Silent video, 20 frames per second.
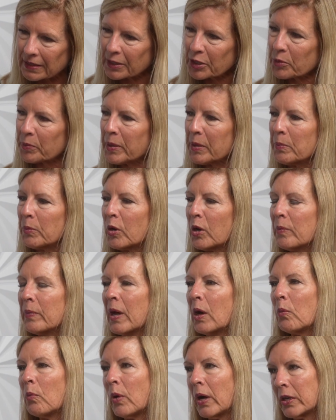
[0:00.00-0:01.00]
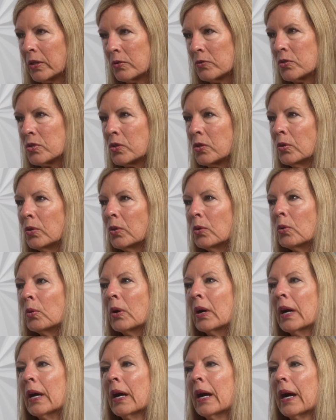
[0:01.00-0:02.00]
a little bit more about what you
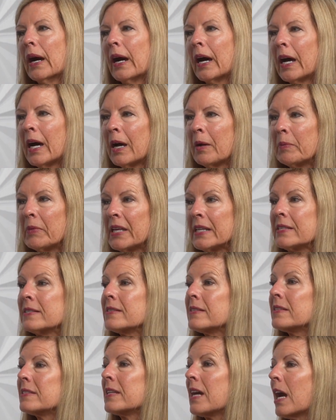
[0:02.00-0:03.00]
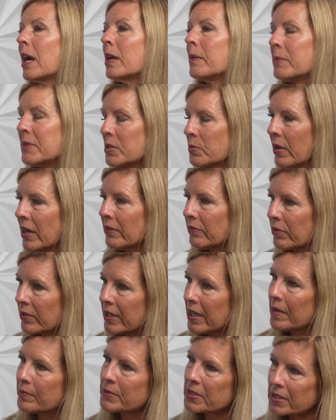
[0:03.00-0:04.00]
do, the time is right for
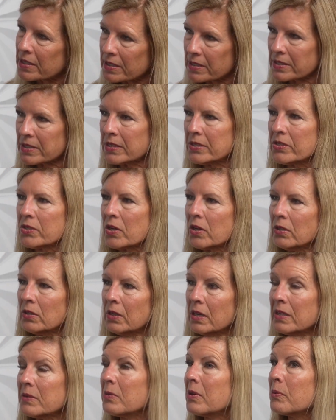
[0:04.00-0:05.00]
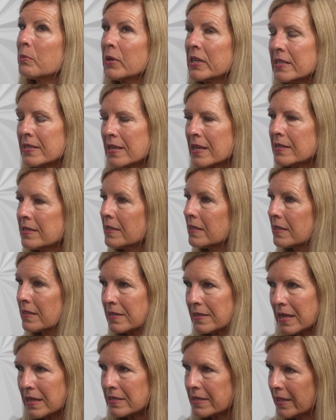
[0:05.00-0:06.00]
them to start reassessing,
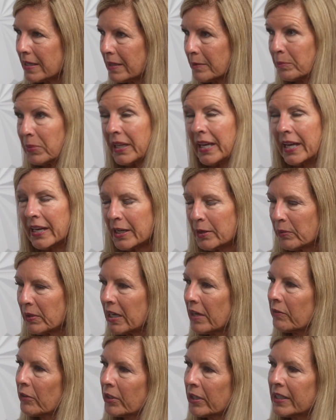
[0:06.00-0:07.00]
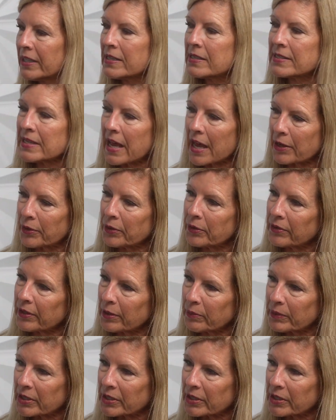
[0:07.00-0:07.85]
assessing, planning, whatever it is. How do they